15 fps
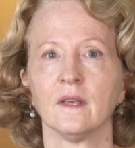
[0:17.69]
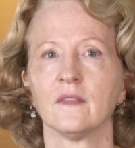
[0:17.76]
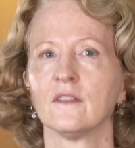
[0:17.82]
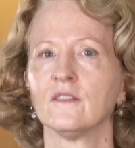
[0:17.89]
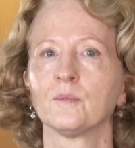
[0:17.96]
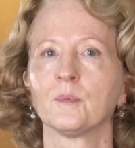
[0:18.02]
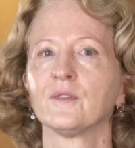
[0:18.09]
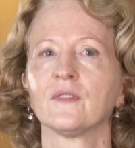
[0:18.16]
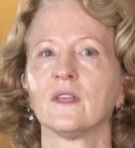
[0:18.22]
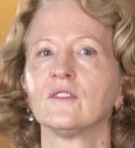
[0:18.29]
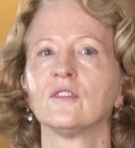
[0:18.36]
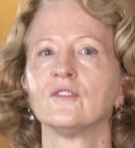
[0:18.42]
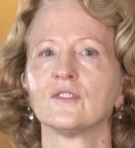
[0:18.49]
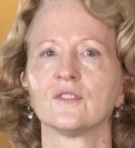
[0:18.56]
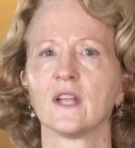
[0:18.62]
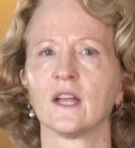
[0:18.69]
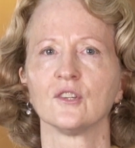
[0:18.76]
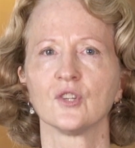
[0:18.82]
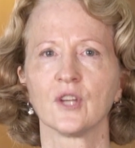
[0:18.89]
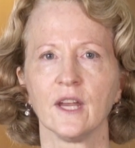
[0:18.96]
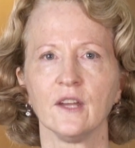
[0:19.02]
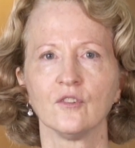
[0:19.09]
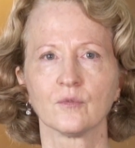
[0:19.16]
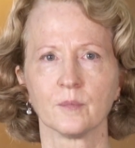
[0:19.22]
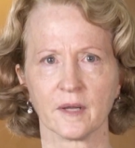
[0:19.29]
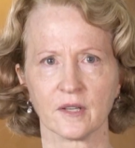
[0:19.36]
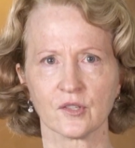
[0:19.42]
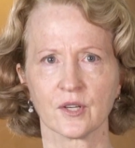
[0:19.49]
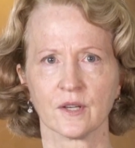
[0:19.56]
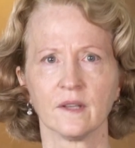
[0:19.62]
This percentage has not changed
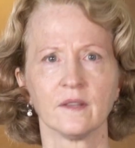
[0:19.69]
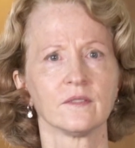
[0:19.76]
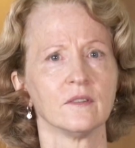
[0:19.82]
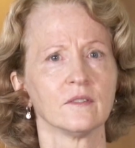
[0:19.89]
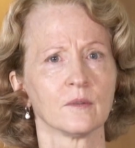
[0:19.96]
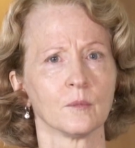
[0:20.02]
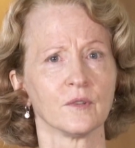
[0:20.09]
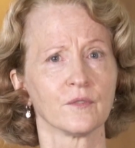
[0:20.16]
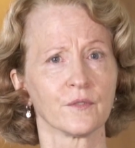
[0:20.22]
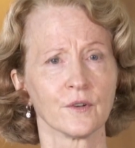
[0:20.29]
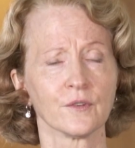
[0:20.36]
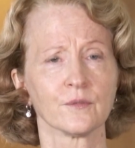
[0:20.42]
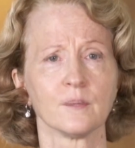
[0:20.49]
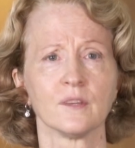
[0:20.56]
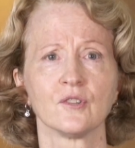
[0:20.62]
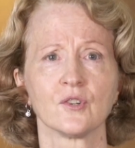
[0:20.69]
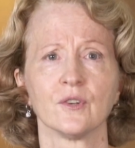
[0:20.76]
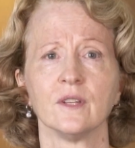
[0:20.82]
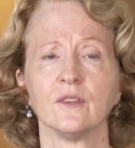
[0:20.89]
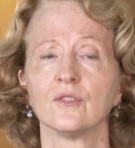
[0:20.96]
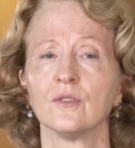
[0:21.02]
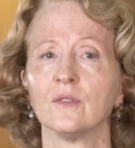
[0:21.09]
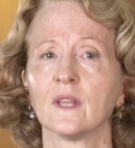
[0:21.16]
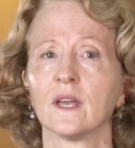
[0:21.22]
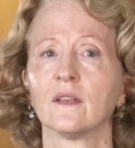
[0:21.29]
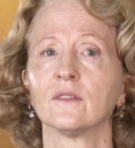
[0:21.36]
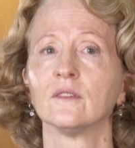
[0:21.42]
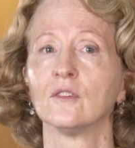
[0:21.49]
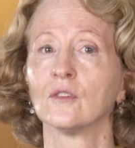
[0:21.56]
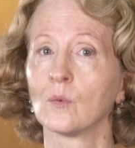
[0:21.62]
much since it was first measured in
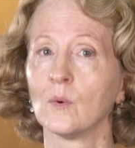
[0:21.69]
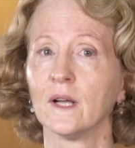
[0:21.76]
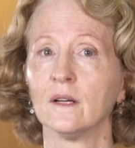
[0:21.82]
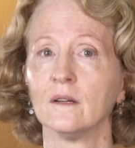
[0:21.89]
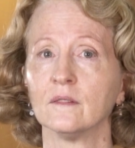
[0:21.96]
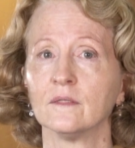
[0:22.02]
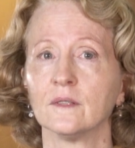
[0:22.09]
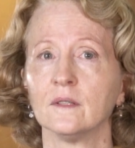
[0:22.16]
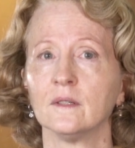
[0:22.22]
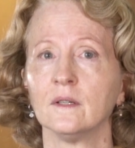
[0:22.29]
2012.